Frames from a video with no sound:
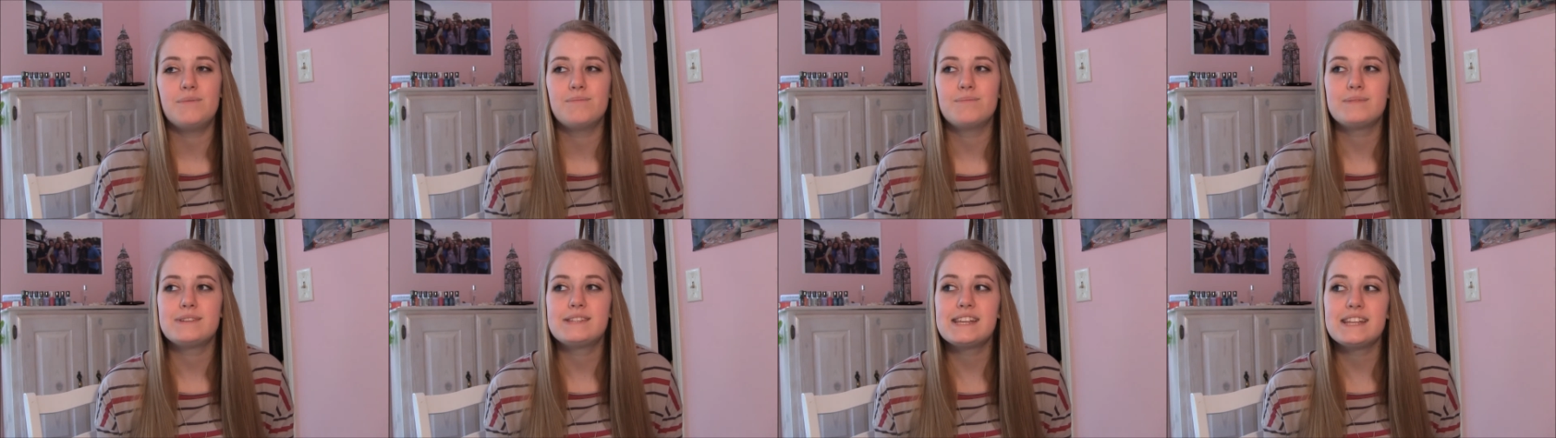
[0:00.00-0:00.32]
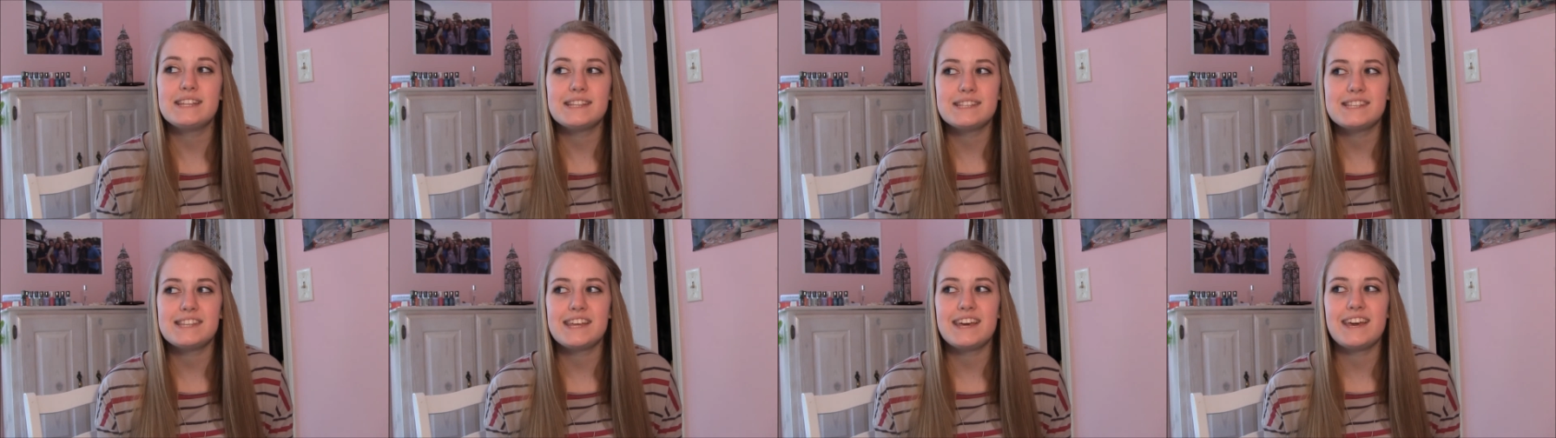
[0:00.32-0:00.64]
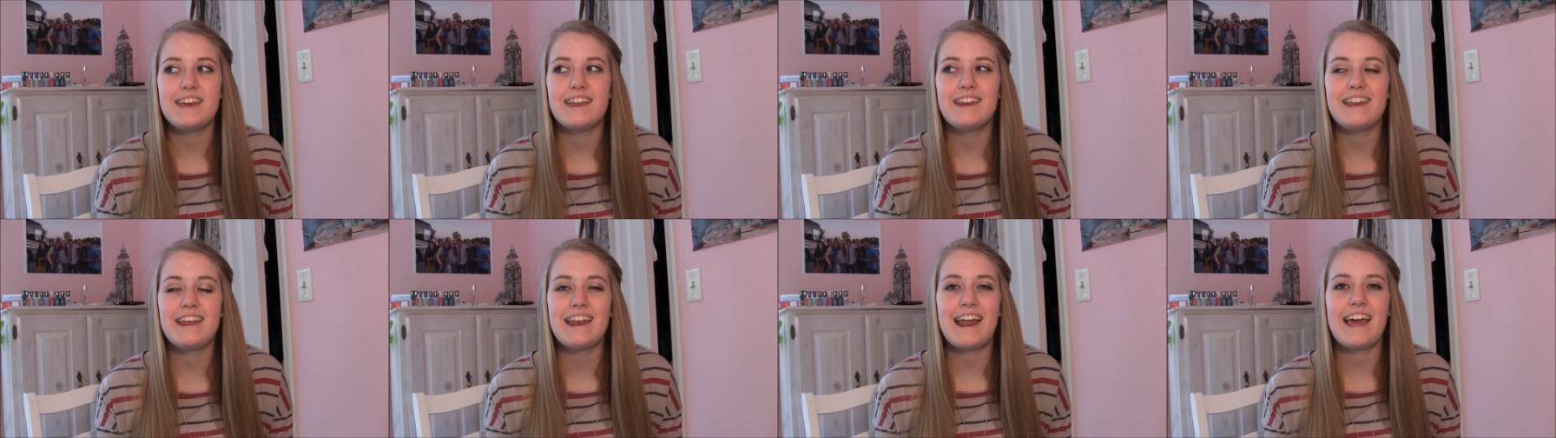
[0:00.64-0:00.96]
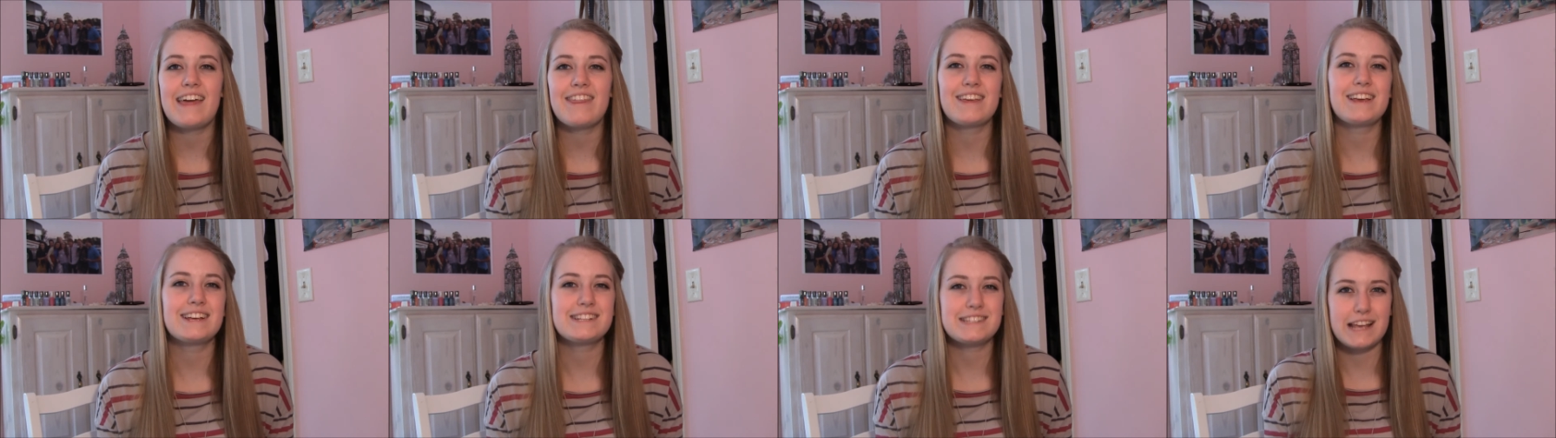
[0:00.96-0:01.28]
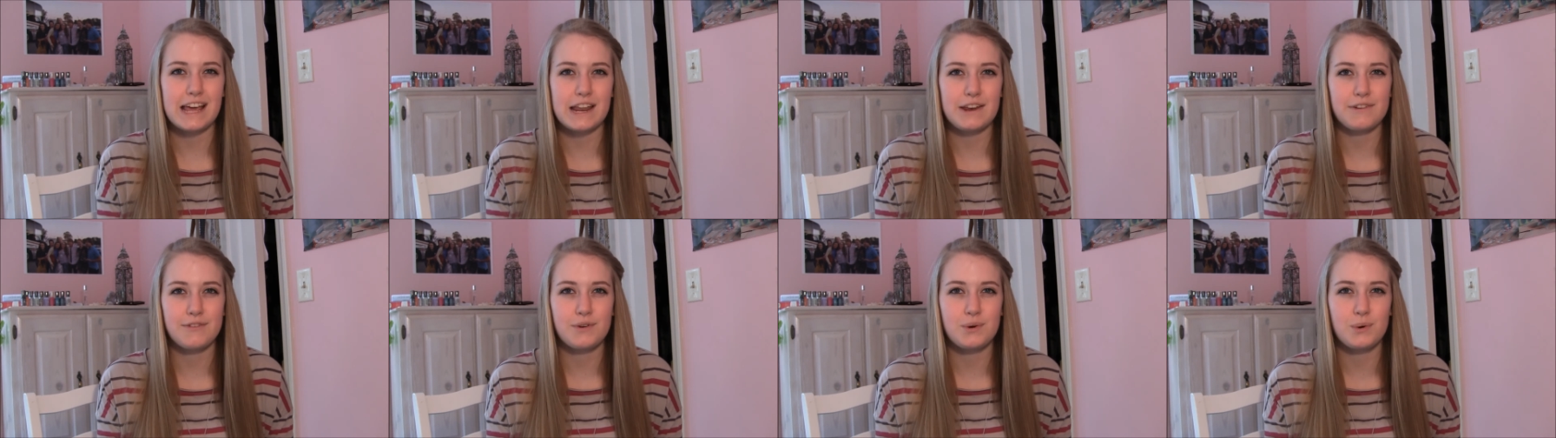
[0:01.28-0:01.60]
since then, and I think it's
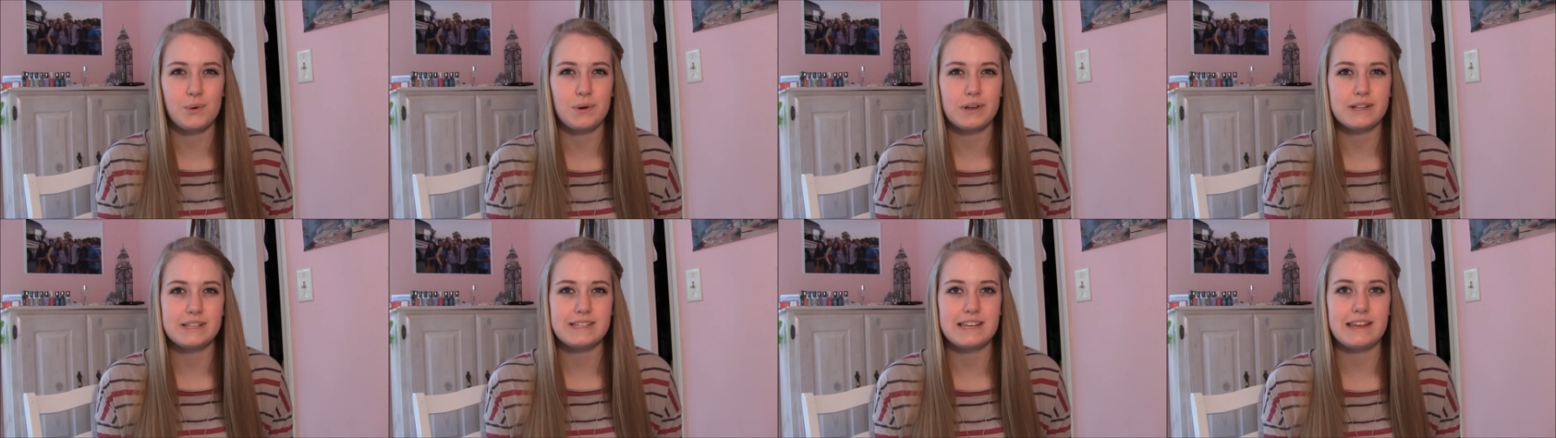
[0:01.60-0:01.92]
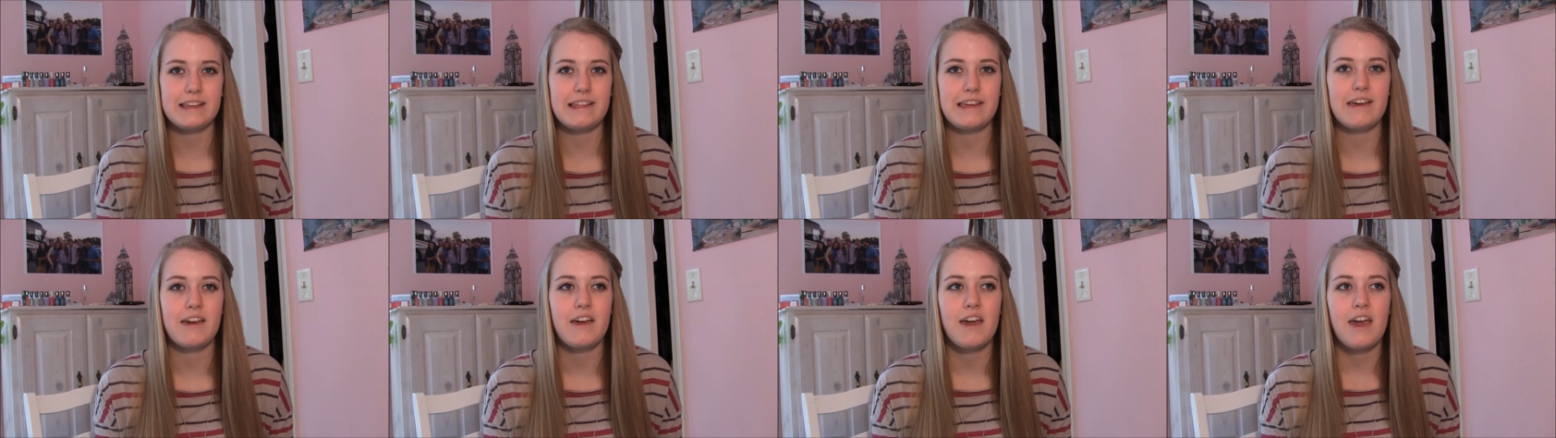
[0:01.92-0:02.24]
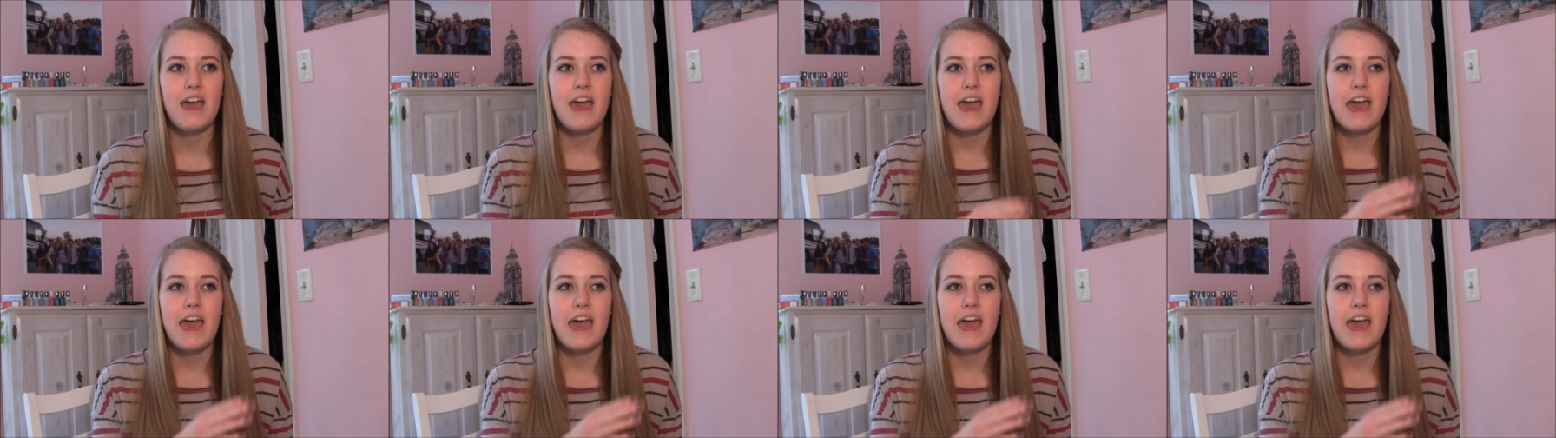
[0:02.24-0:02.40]
kind of cool to see